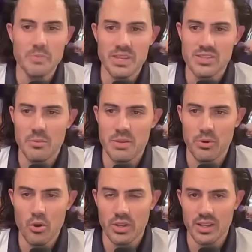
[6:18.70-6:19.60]
mean somebody
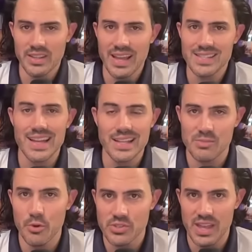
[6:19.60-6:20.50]
broke it. Like, that's not
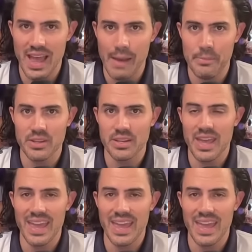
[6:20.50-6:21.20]
supposed to happen.